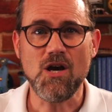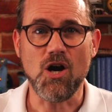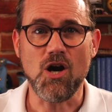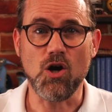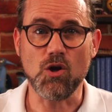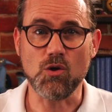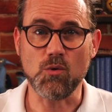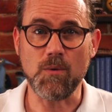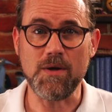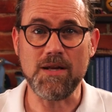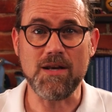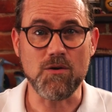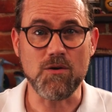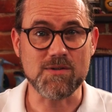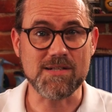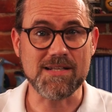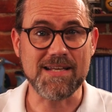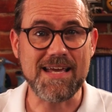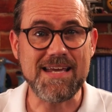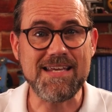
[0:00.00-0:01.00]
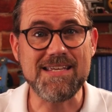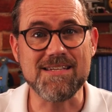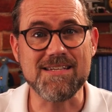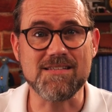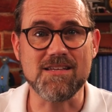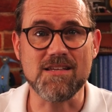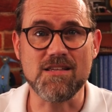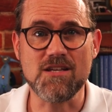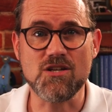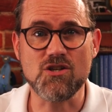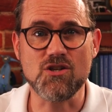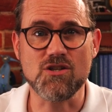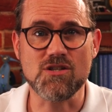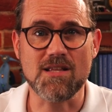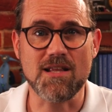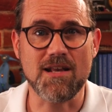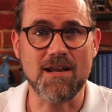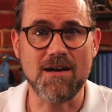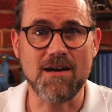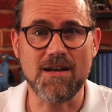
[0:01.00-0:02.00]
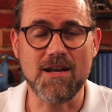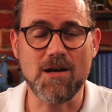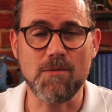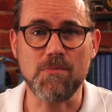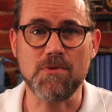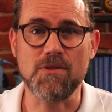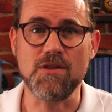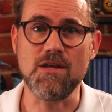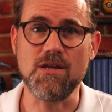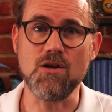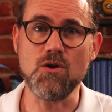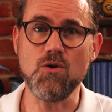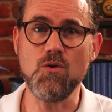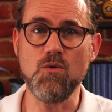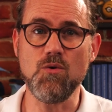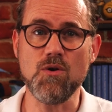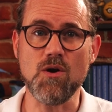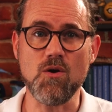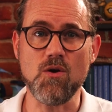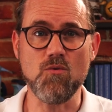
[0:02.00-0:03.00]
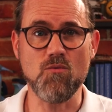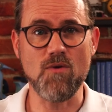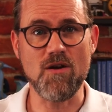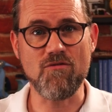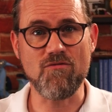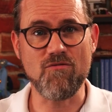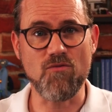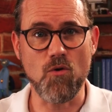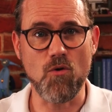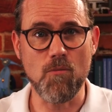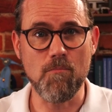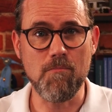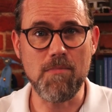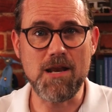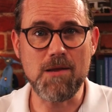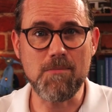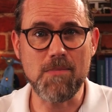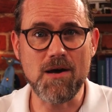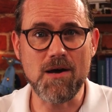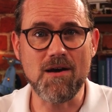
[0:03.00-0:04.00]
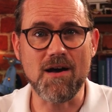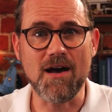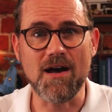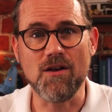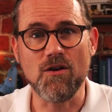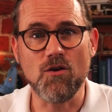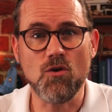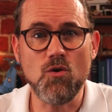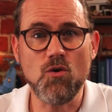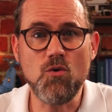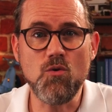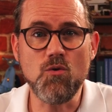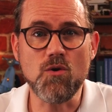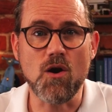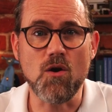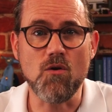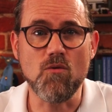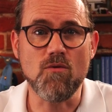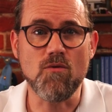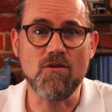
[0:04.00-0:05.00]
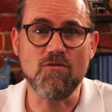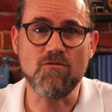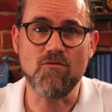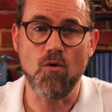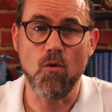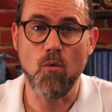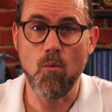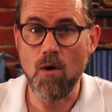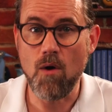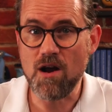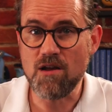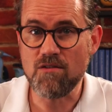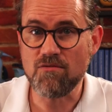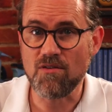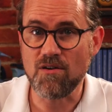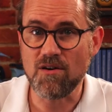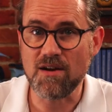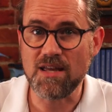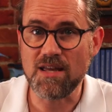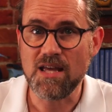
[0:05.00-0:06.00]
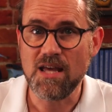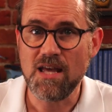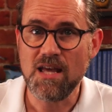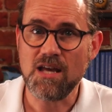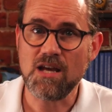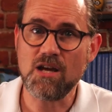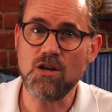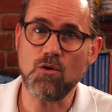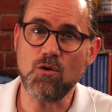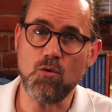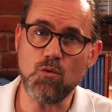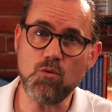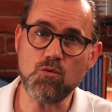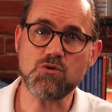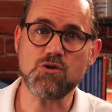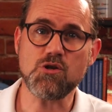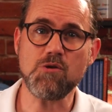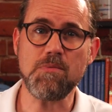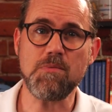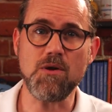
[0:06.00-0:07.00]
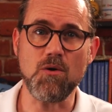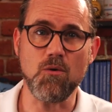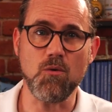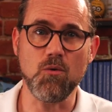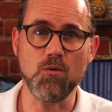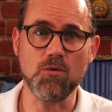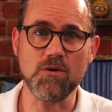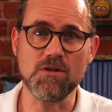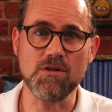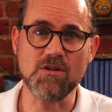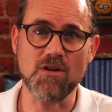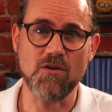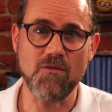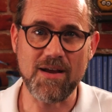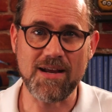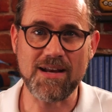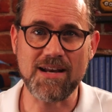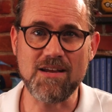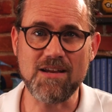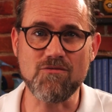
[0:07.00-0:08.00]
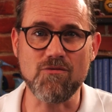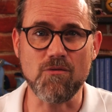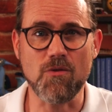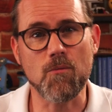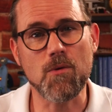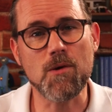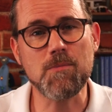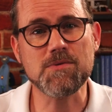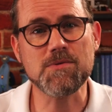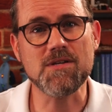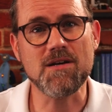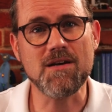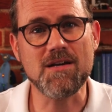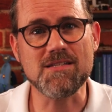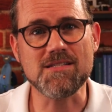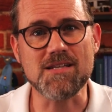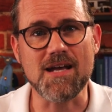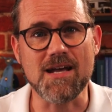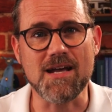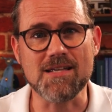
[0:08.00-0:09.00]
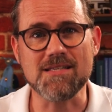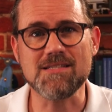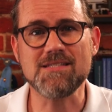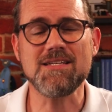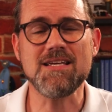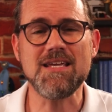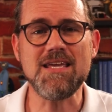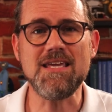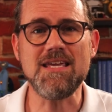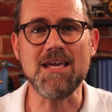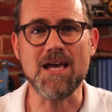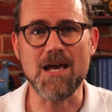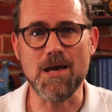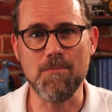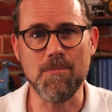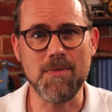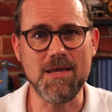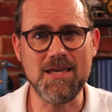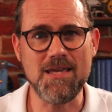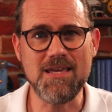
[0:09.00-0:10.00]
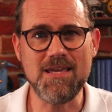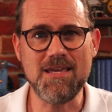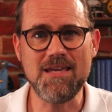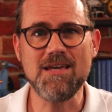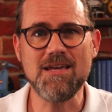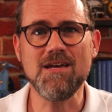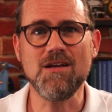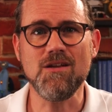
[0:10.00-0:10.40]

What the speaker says: Arduino's latest addition to the lineup, the Uno Rev 4 Minima and Uno Rev 4 Wi-Fi, can also be ordered directly from the website at tme.eu.